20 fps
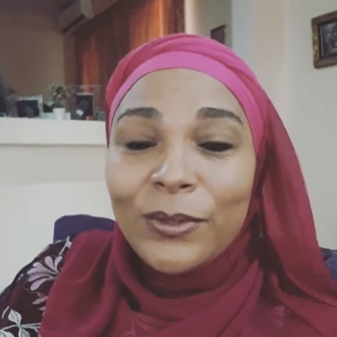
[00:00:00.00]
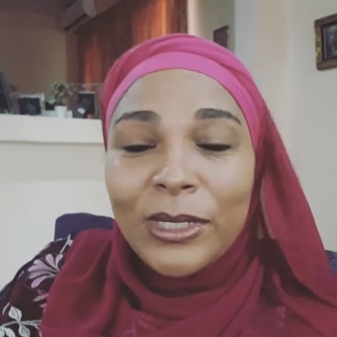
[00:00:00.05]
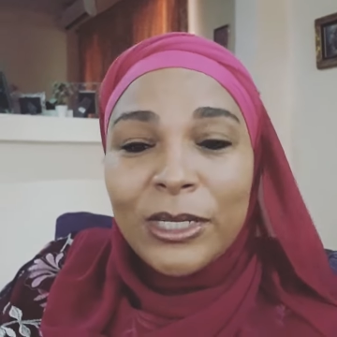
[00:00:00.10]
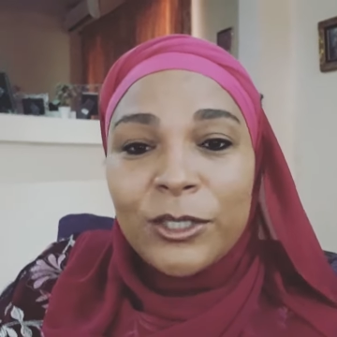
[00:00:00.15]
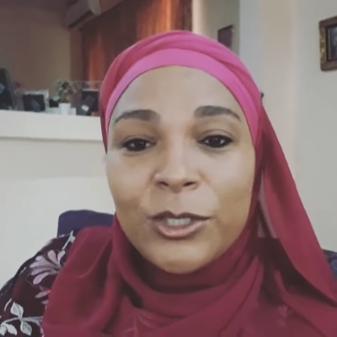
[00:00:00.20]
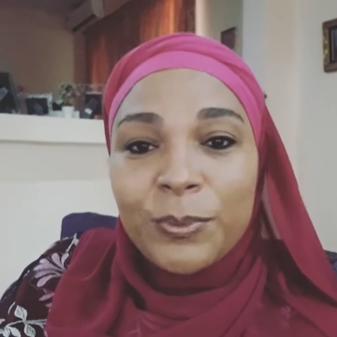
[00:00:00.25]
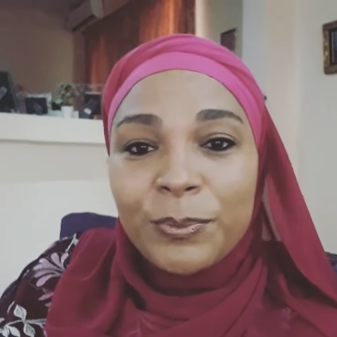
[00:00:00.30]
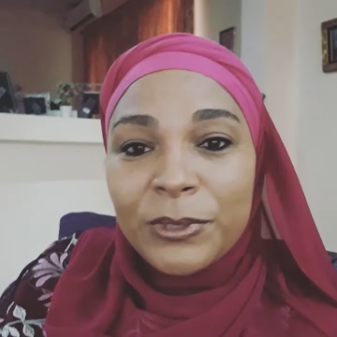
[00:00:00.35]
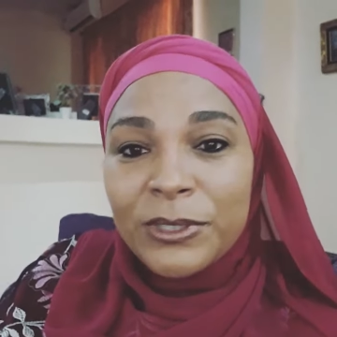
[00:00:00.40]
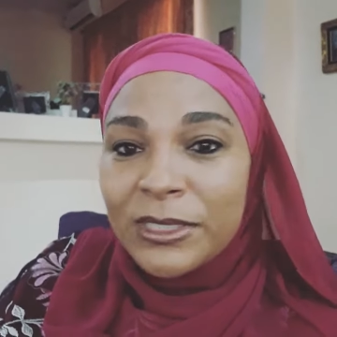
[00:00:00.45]

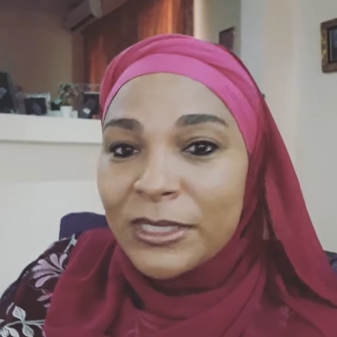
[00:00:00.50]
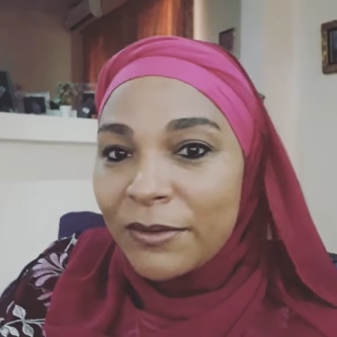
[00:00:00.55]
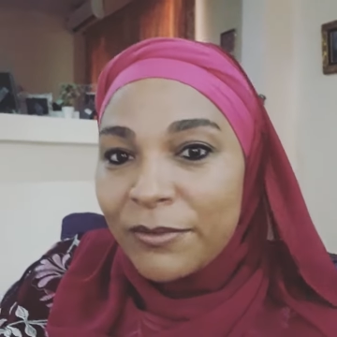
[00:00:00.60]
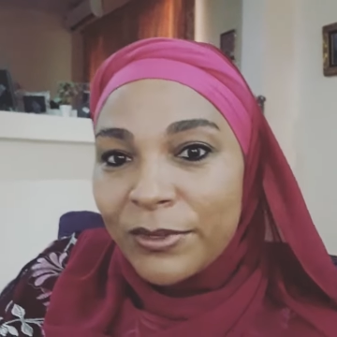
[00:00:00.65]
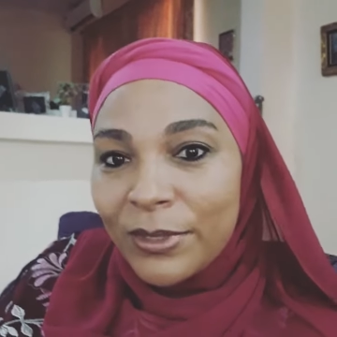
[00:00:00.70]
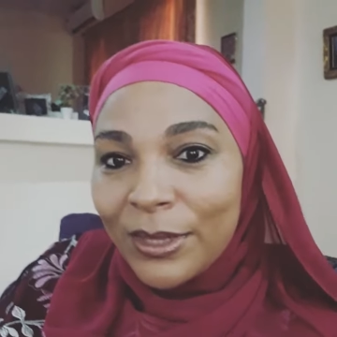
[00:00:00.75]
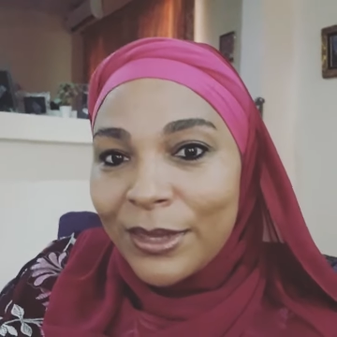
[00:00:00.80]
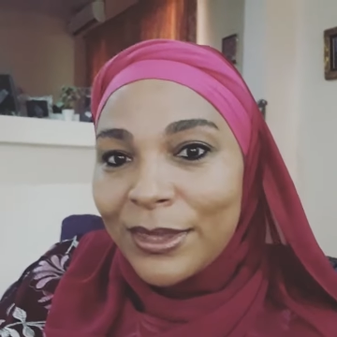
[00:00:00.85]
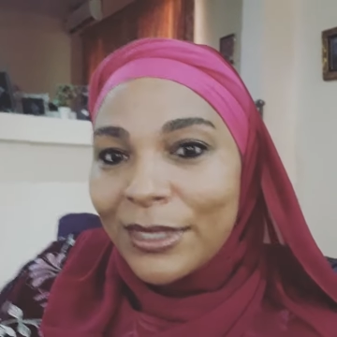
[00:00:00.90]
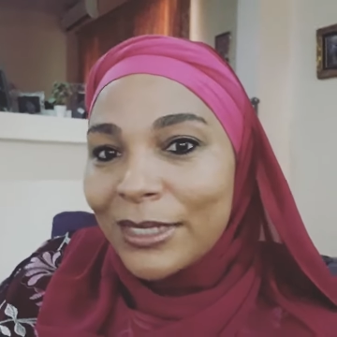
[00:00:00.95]
need to put
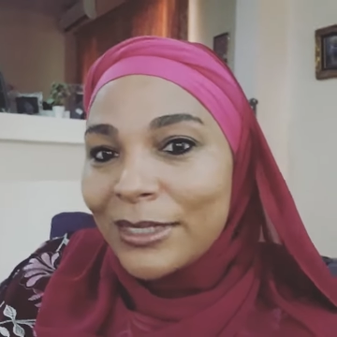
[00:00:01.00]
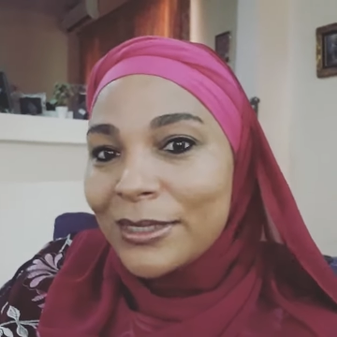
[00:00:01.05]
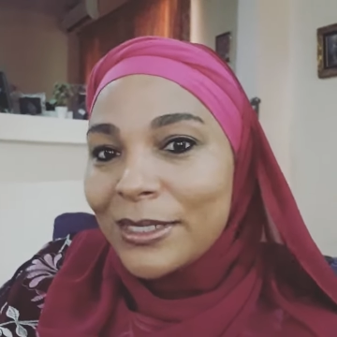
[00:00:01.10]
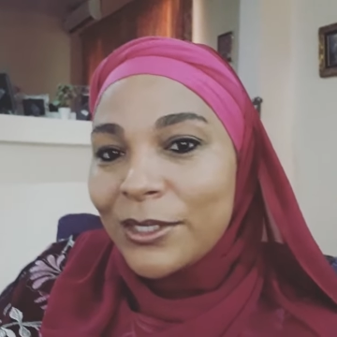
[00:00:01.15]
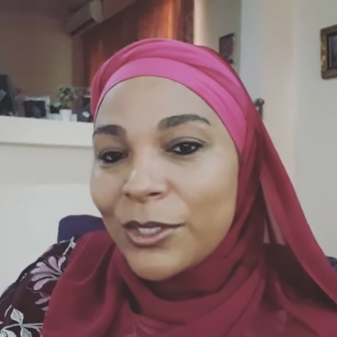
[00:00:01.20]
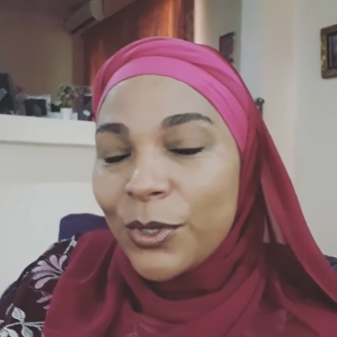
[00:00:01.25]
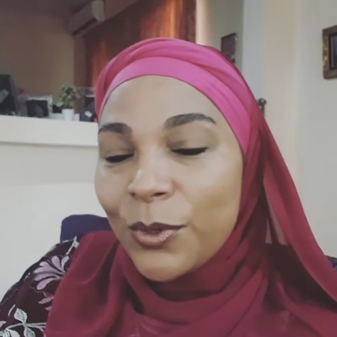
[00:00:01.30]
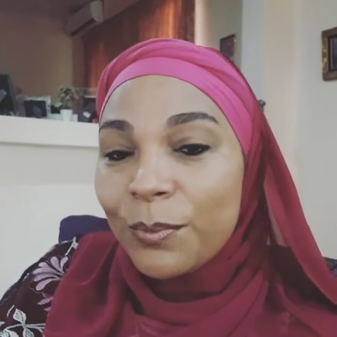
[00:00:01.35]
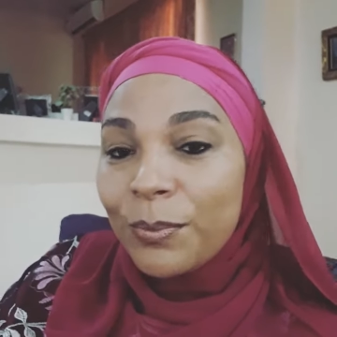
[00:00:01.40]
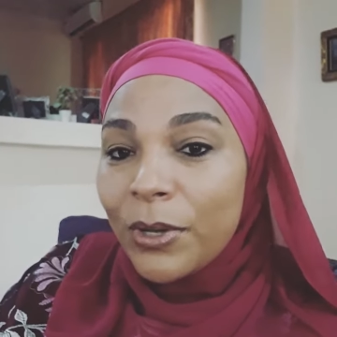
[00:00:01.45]
several things
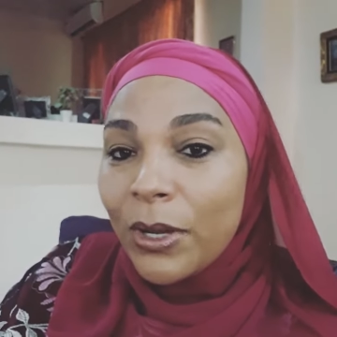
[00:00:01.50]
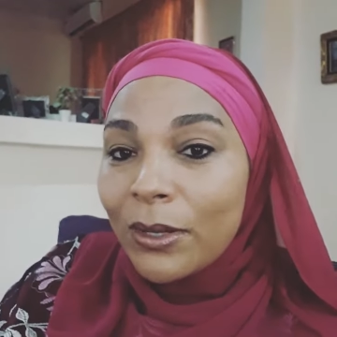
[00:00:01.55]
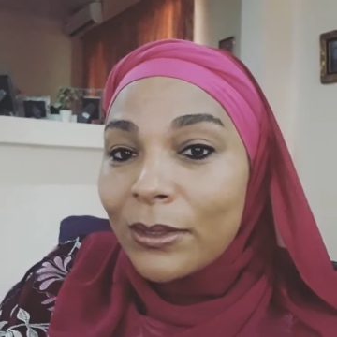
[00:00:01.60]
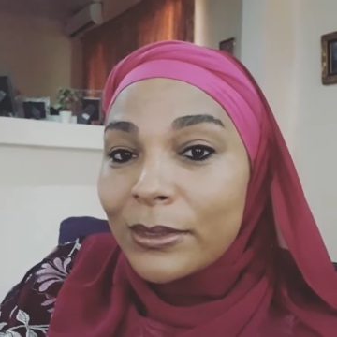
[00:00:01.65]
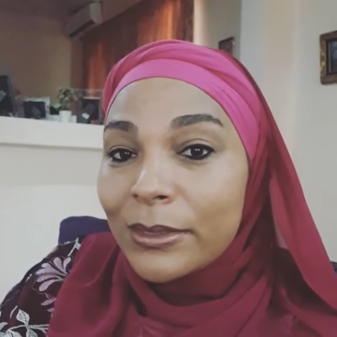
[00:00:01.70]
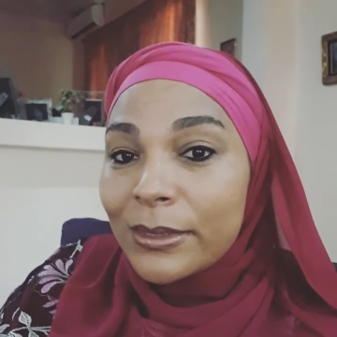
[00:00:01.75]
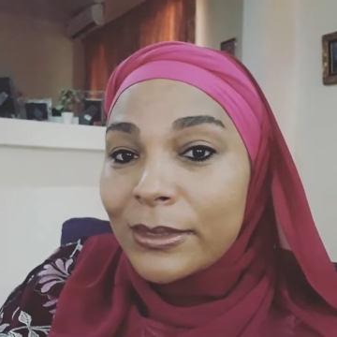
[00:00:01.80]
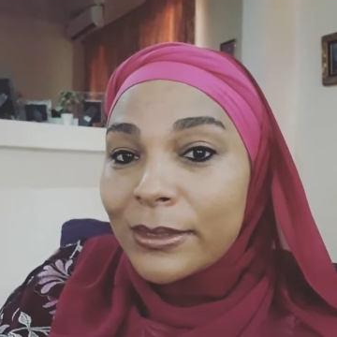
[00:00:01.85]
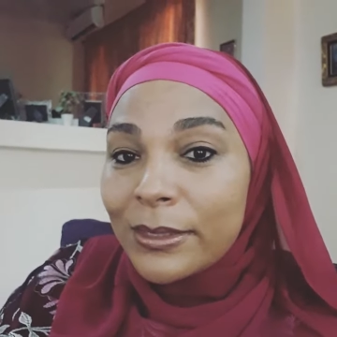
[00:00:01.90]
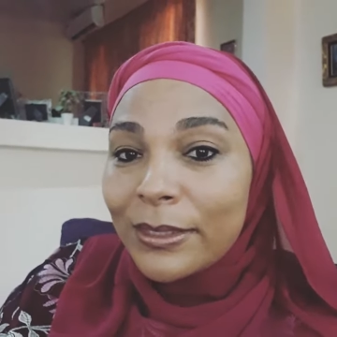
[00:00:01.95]
in your
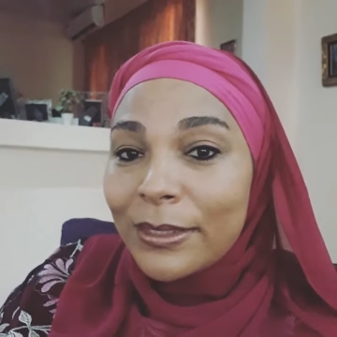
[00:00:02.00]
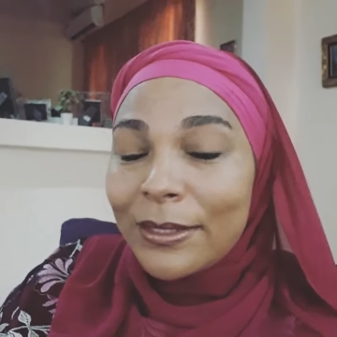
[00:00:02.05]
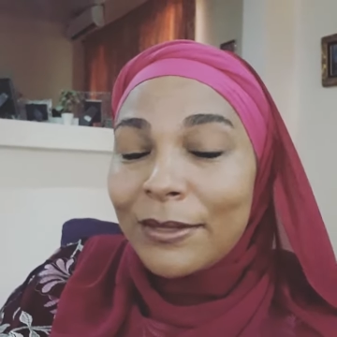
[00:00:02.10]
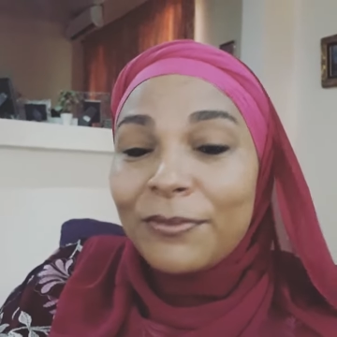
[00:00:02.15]
box.